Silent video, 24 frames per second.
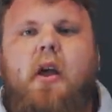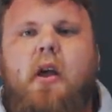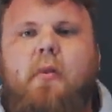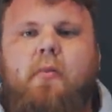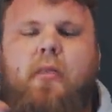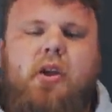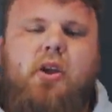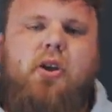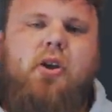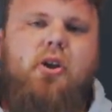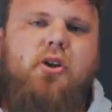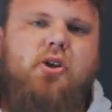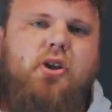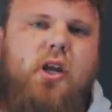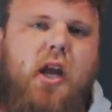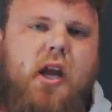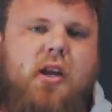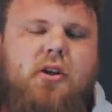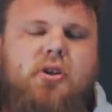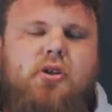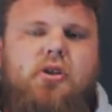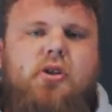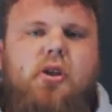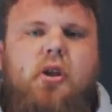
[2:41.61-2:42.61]
but you could
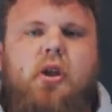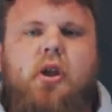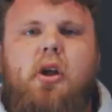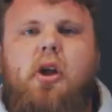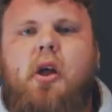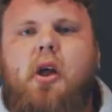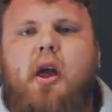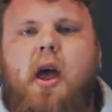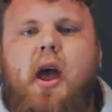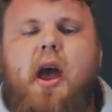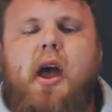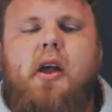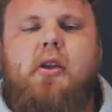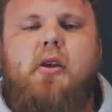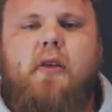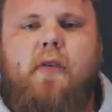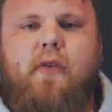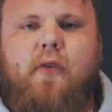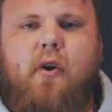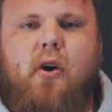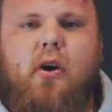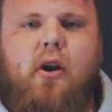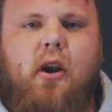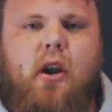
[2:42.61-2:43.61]
change your
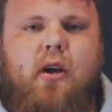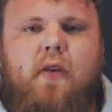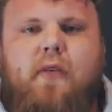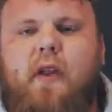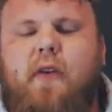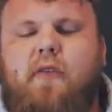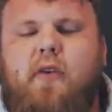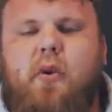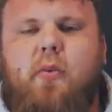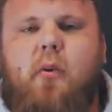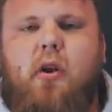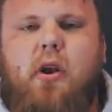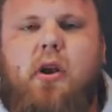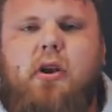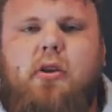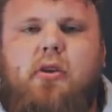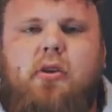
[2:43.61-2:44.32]
third lift if you wanted